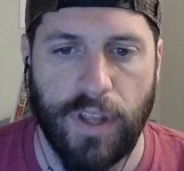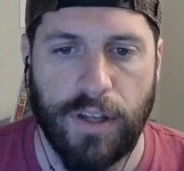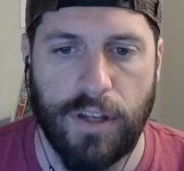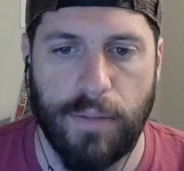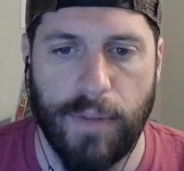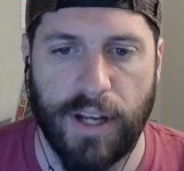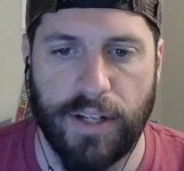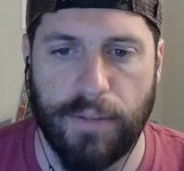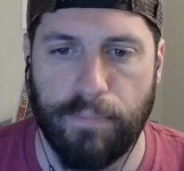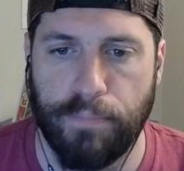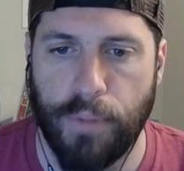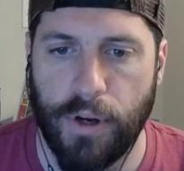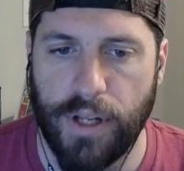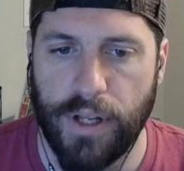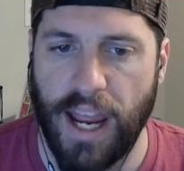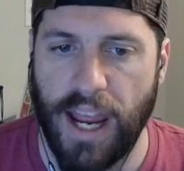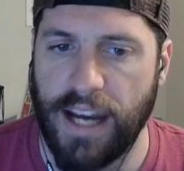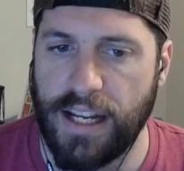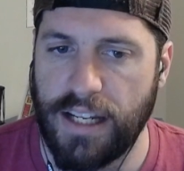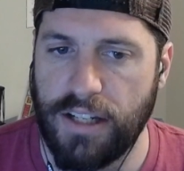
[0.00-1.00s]
You may
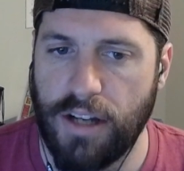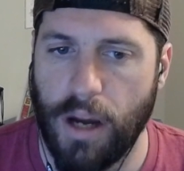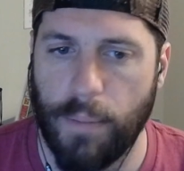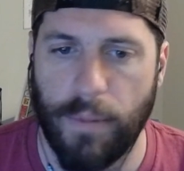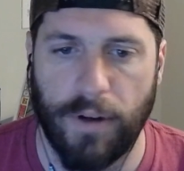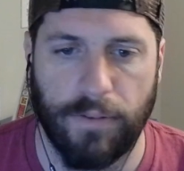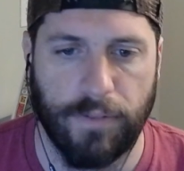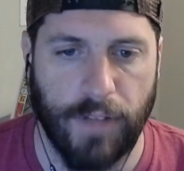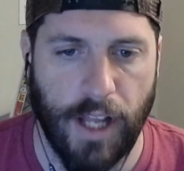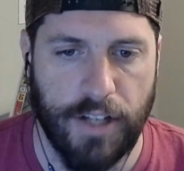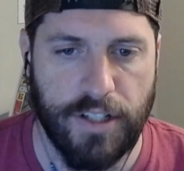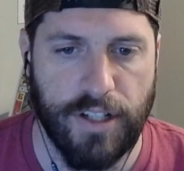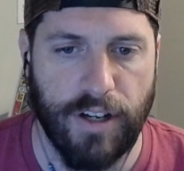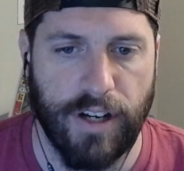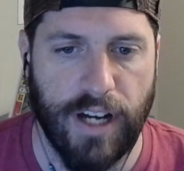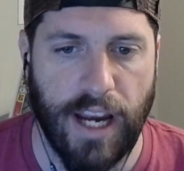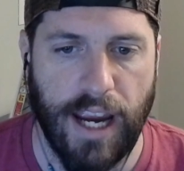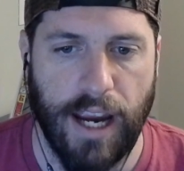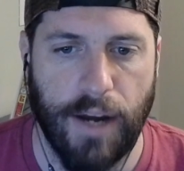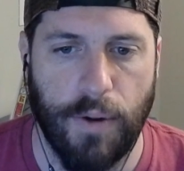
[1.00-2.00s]
put any number of
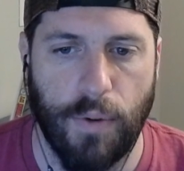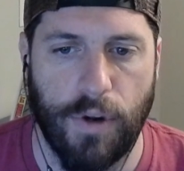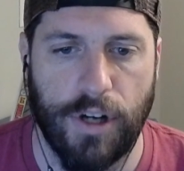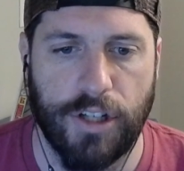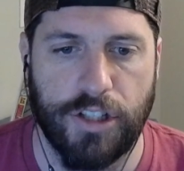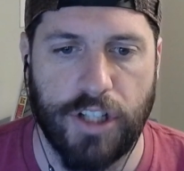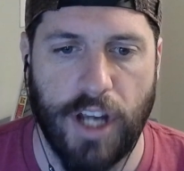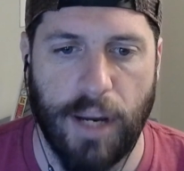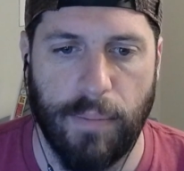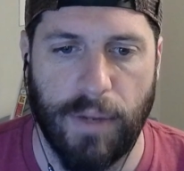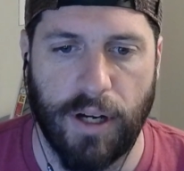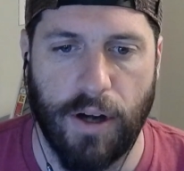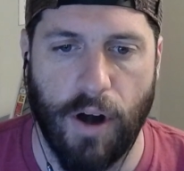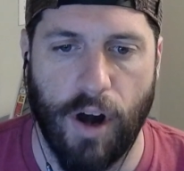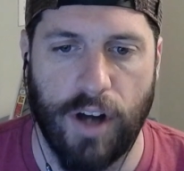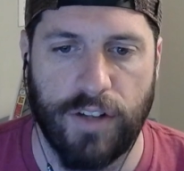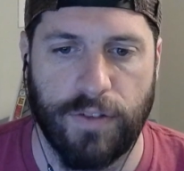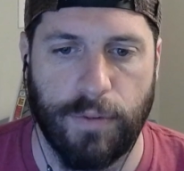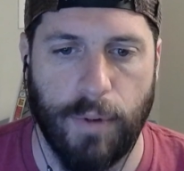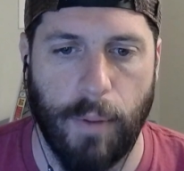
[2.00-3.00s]
legendary and or enchantment
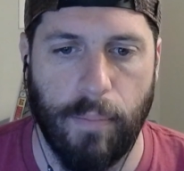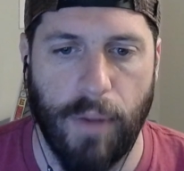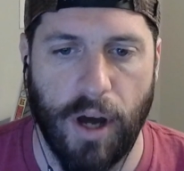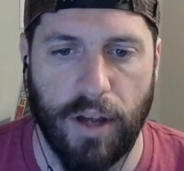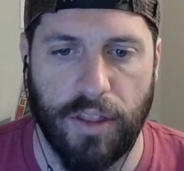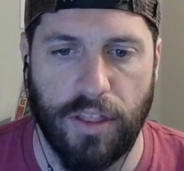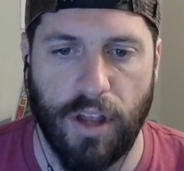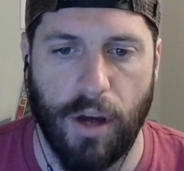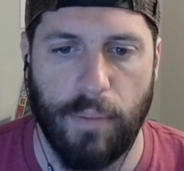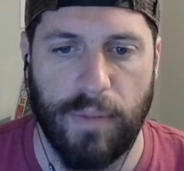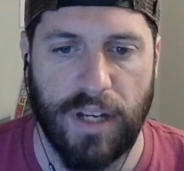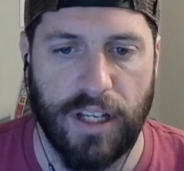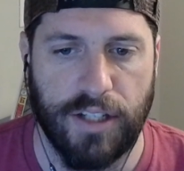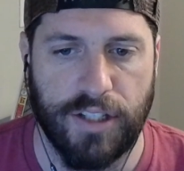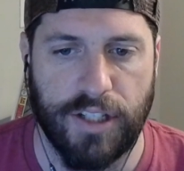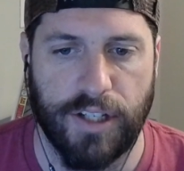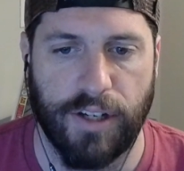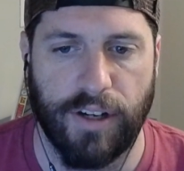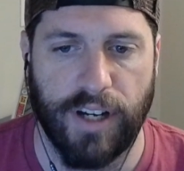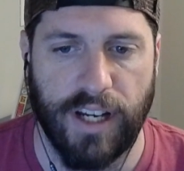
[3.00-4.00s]
cards from among them
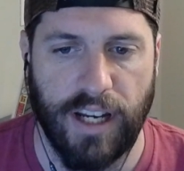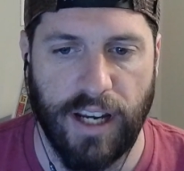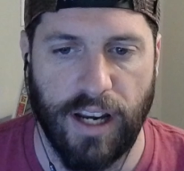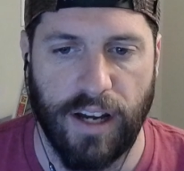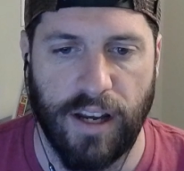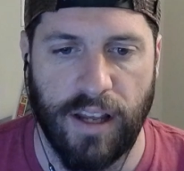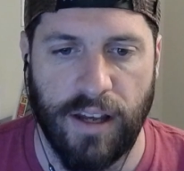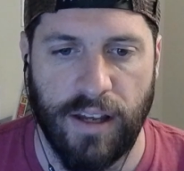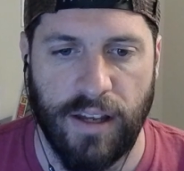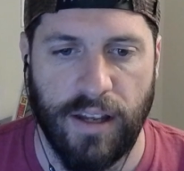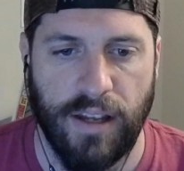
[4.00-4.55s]
into your hand.